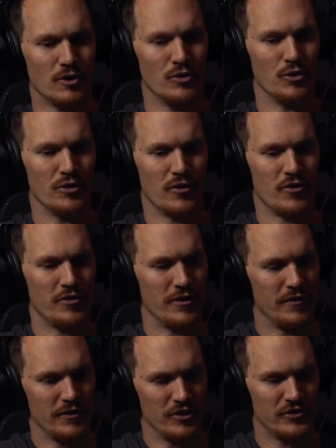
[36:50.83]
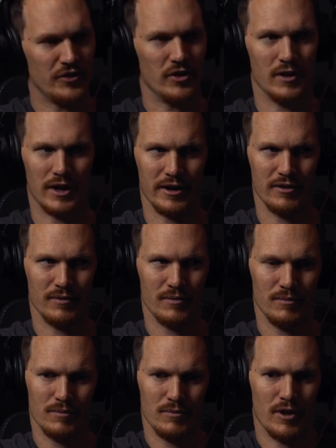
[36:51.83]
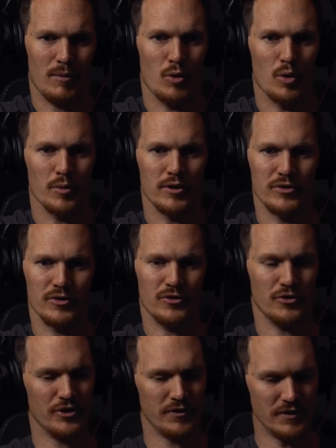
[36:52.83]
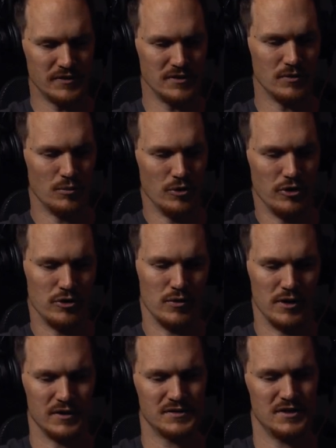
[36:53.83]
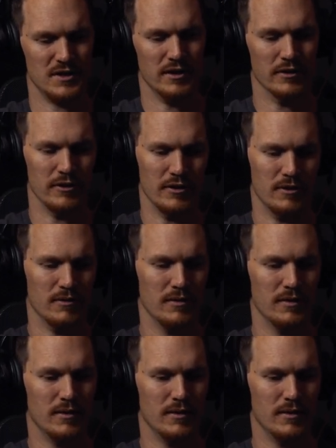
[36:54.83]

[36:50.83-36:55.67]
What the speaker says: also different than this for a lot more reasons. So it's like this is a really unique scenario.